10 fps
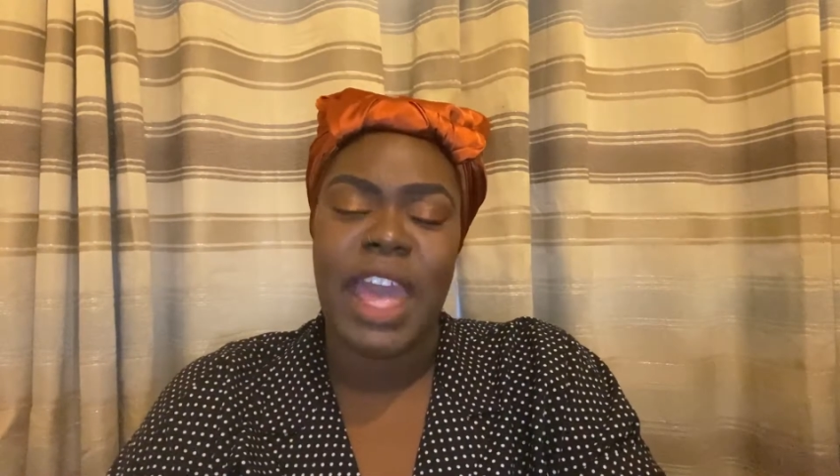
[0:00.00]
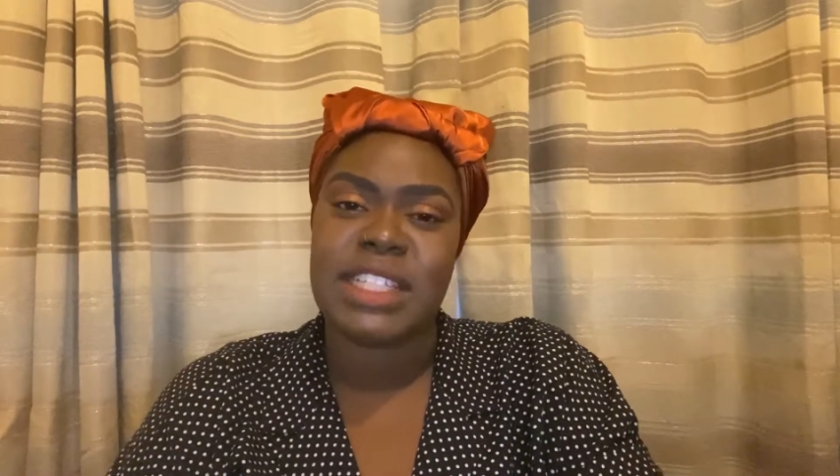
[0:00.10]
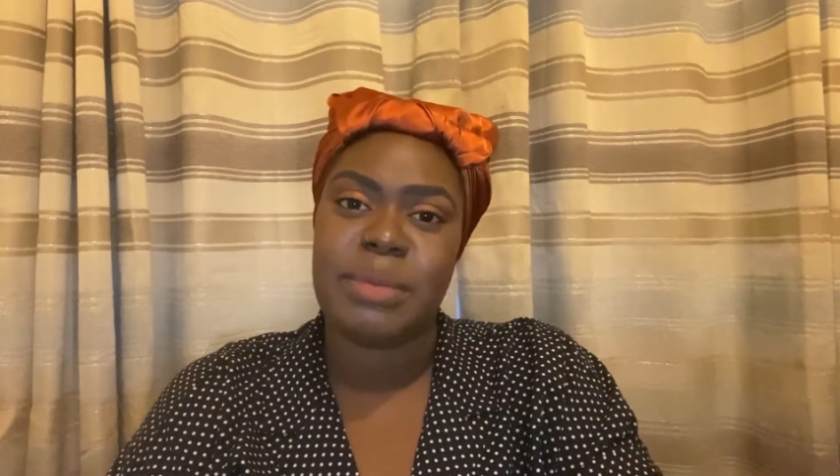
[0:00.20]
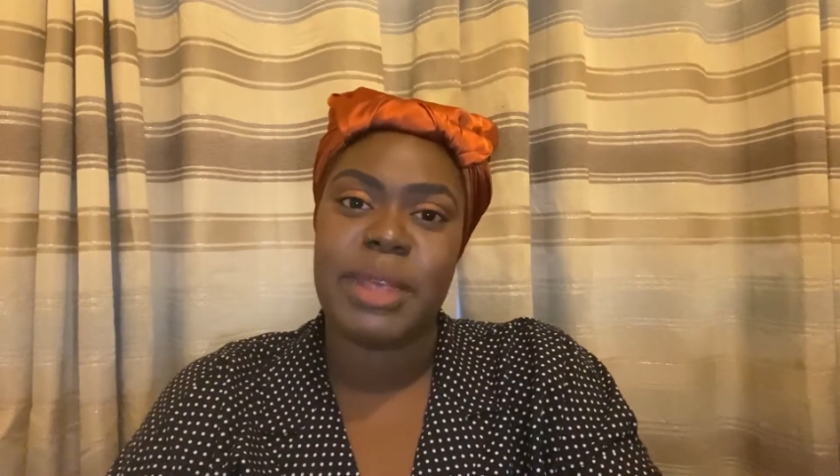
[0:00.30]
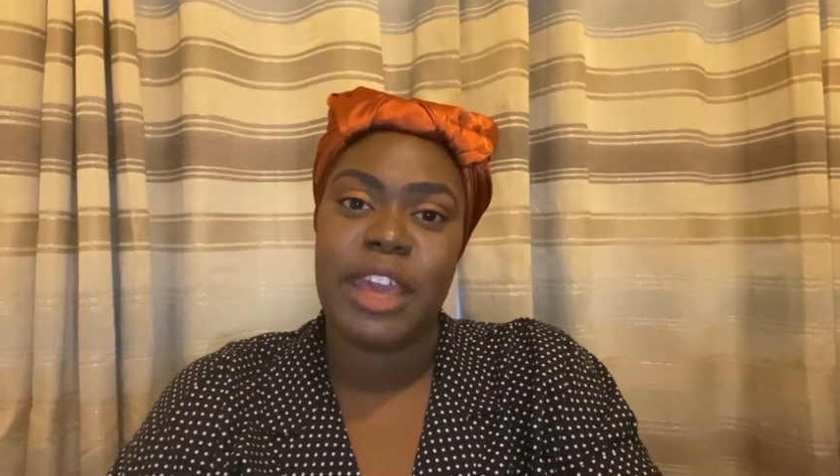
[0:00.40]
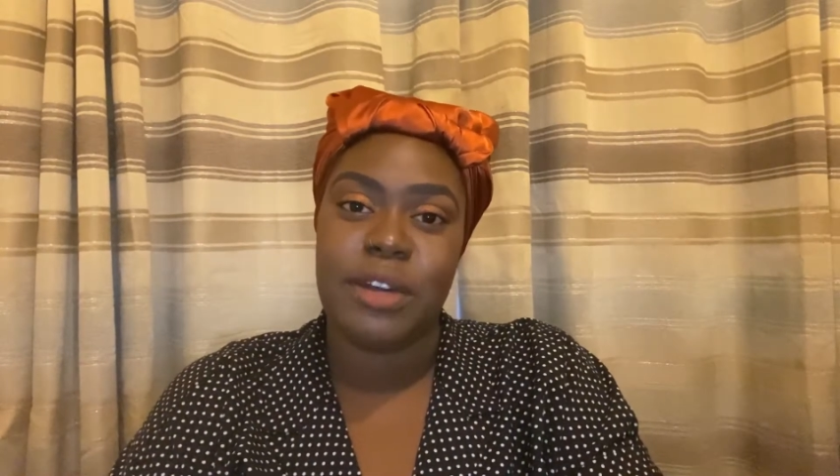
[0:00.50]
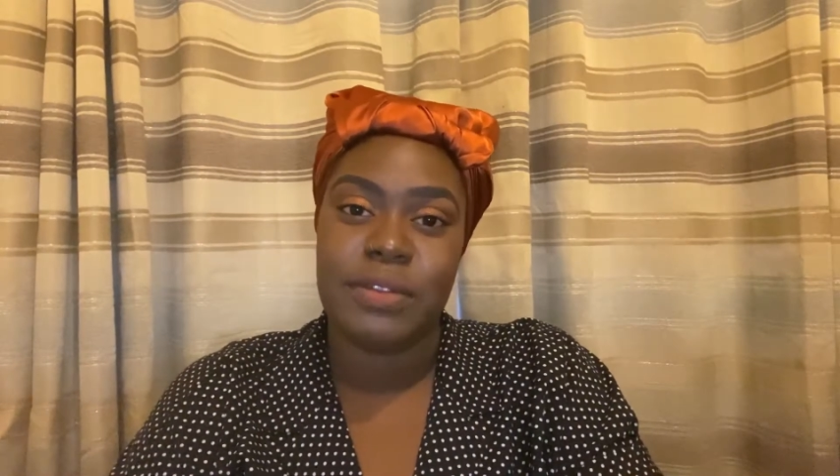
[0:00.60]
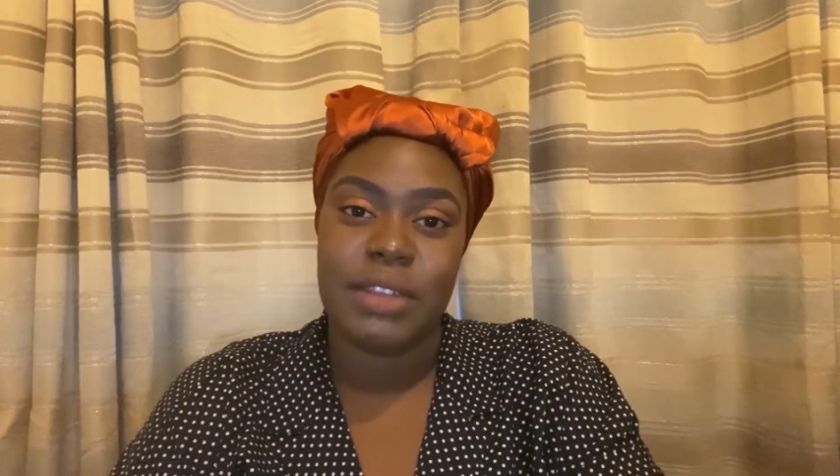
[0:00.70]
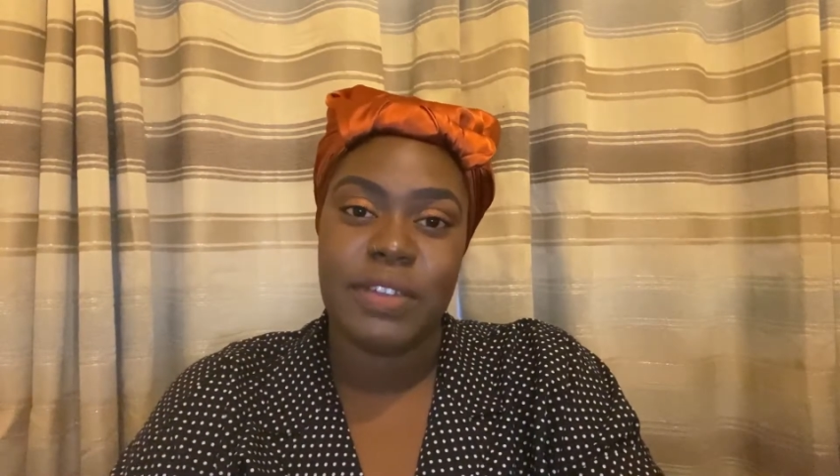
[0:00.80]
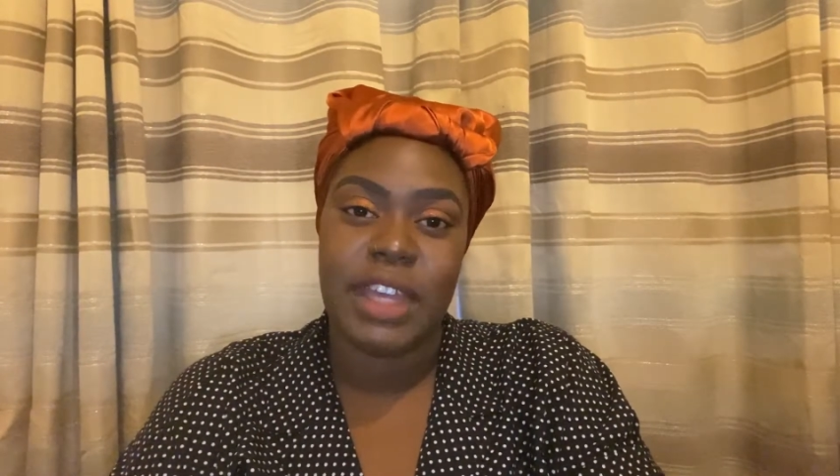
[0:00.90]
It has to be
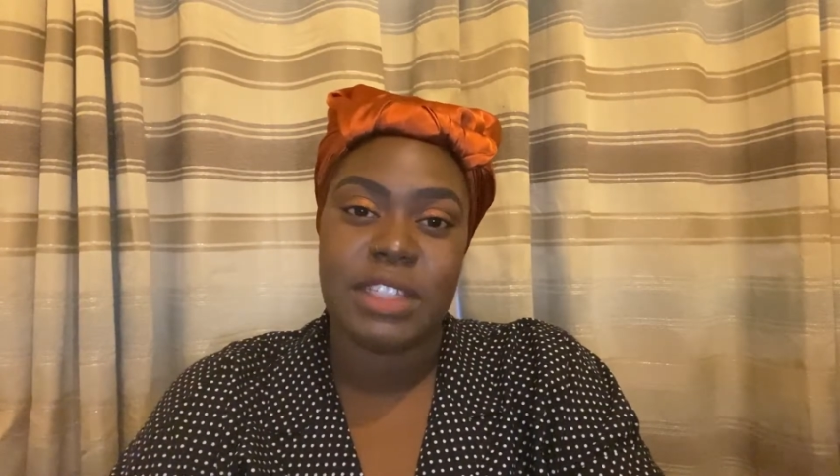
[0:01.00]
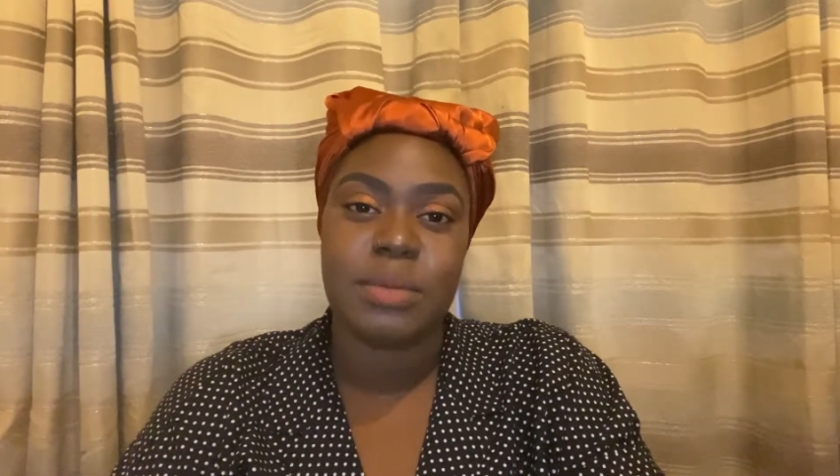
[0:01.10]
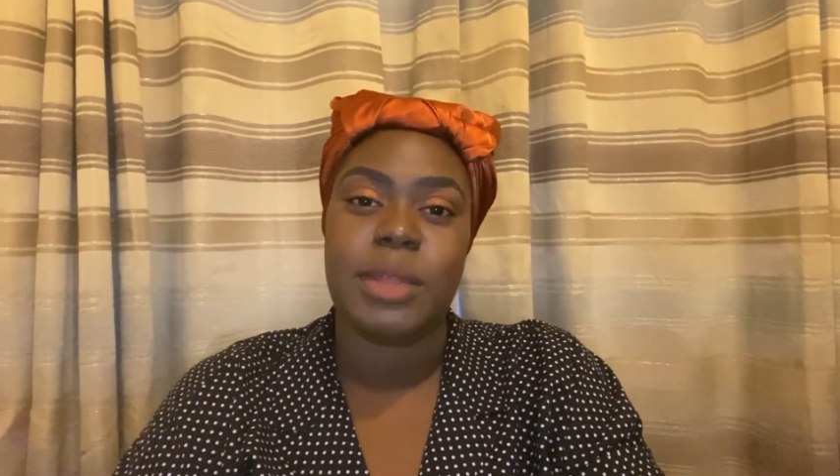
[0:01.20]
healthy fats,